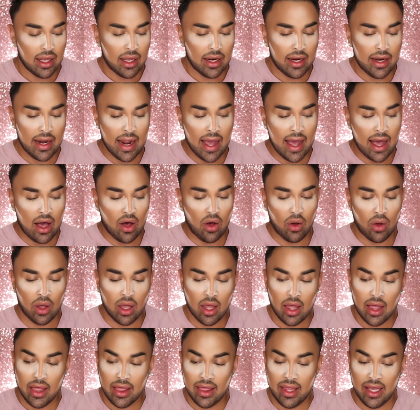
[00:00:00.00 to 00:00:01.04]
Now,
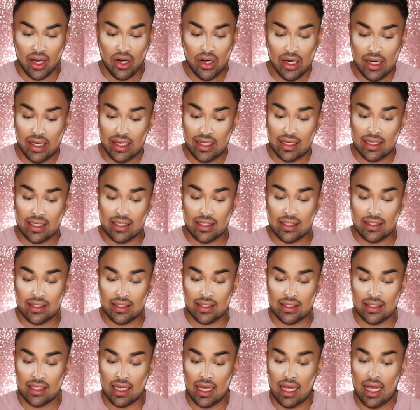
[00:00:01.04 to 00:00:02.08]
there
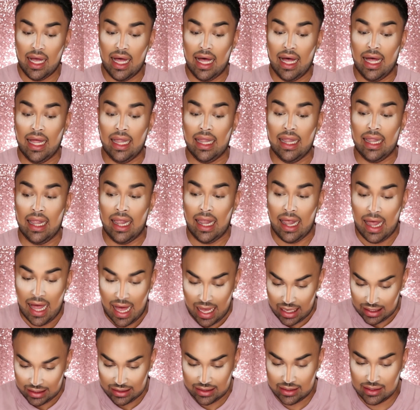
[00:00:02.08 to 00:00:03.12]
is a
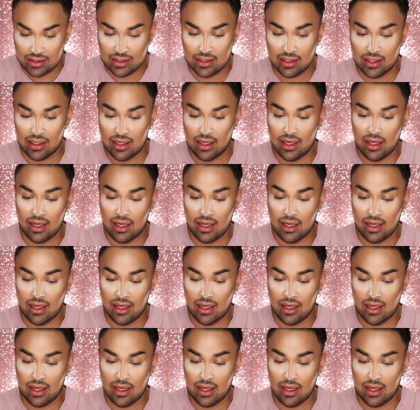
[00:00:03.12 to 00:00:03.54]
lot